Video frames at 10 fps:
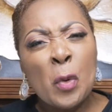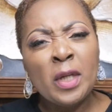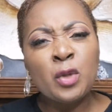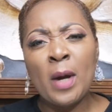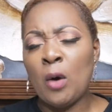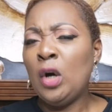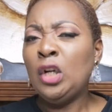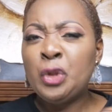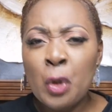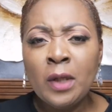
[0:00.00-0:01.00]
Do it
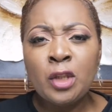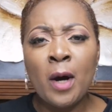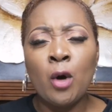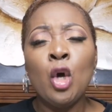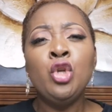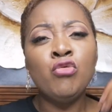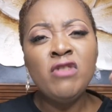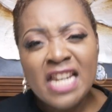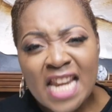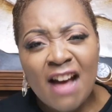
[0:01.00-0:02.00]
well. Do it well.
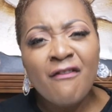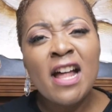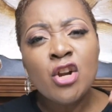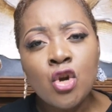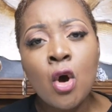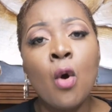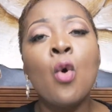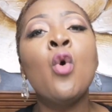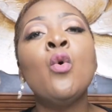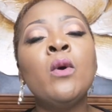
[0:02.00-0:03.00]
You never
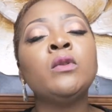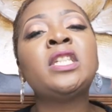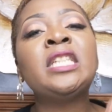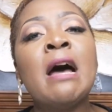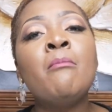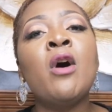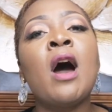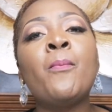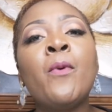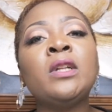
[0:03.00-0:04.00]
know who will
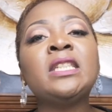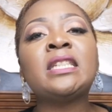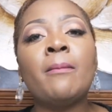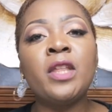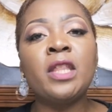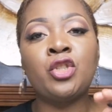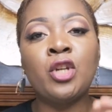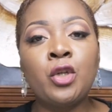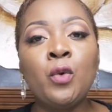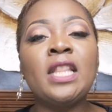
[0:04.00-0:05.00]
stumble upon something
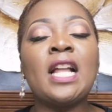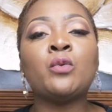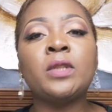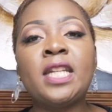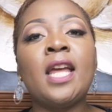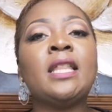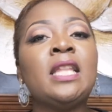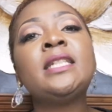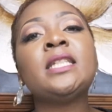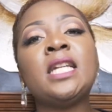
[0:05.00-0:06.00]
that you're doing that will
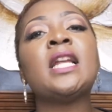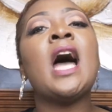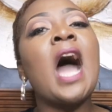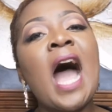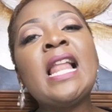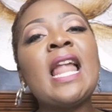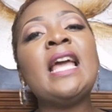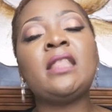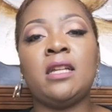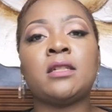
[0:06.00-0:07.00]
say, this is it. I
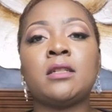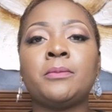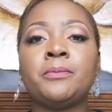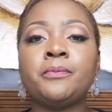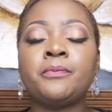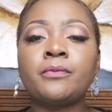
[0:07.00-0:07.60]
like this.